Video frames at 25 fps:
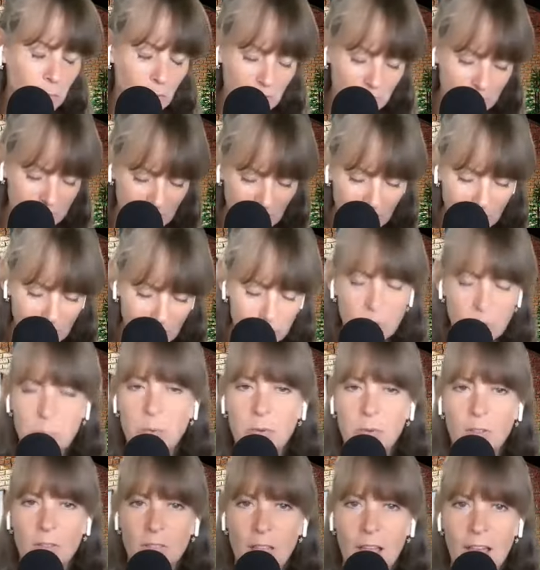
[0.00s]
I tell
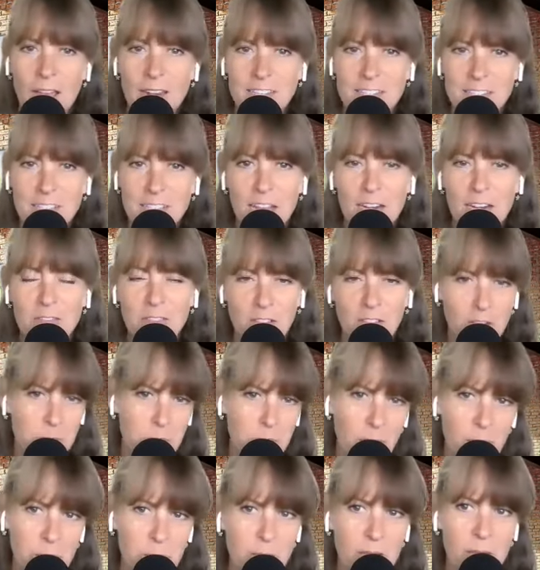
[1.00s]
people a lot, it's kind of like a
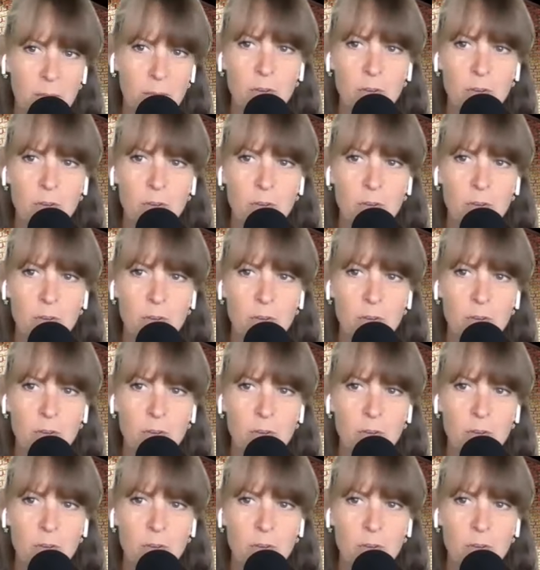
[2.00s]
puppy.